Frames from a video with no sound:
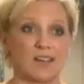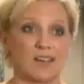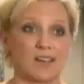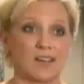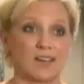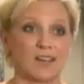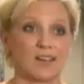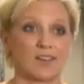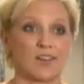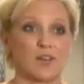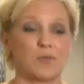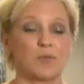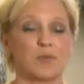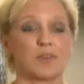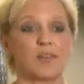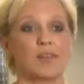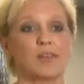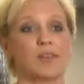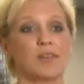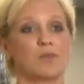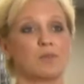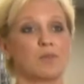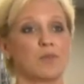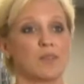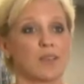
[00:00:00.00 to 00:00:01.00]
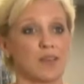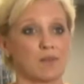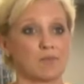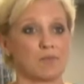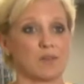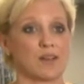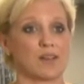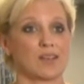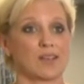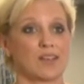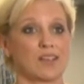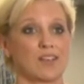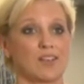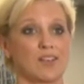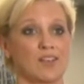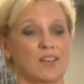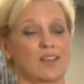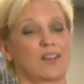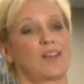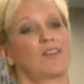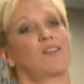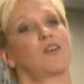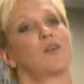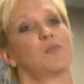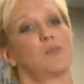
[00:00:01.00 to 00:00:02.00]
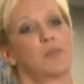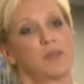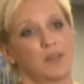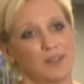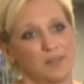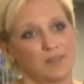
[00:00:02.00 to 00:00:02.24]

I can't open it, and without my key, you can't open